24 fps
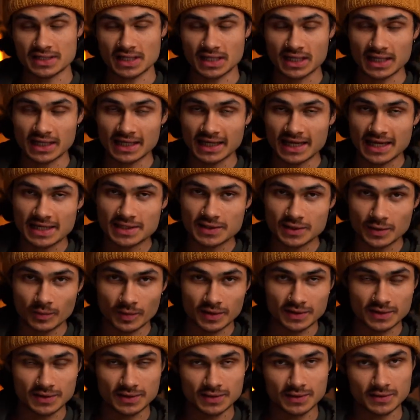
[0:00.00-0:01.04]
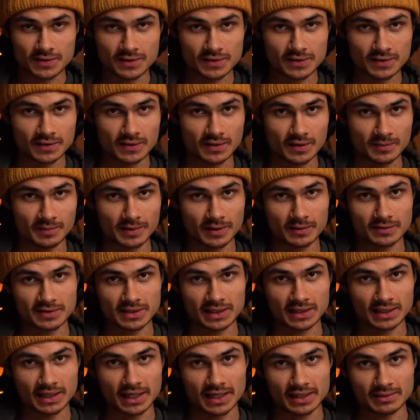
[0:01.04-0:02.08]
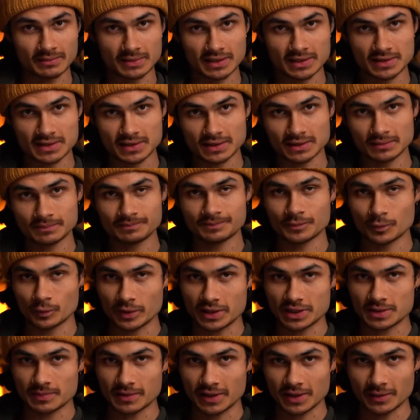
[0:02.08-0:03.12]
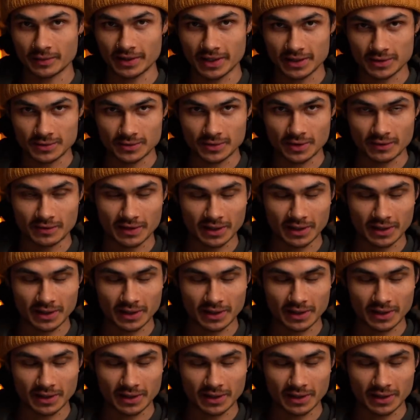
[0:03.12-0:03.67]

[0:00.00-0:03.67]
unless you want to use the built-in light meter, which, by the way, I do not